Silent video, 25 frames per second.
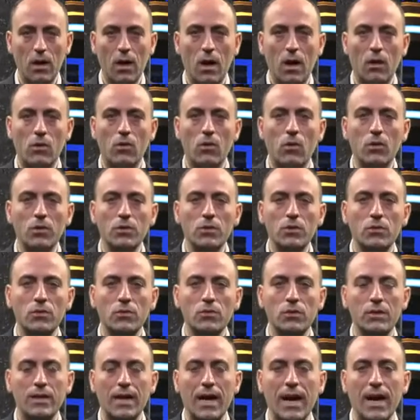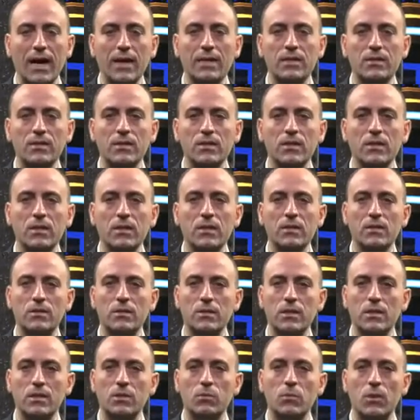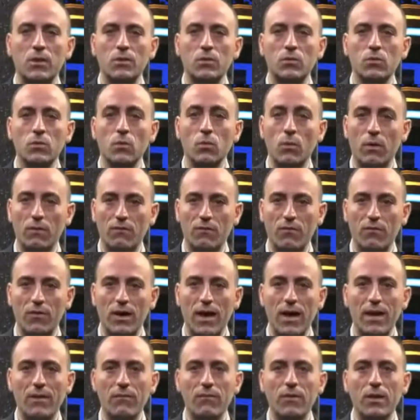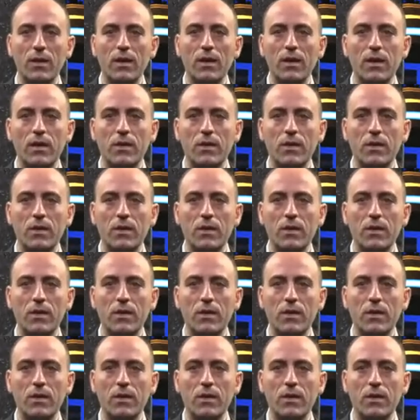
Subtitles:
According to the IEC 61215,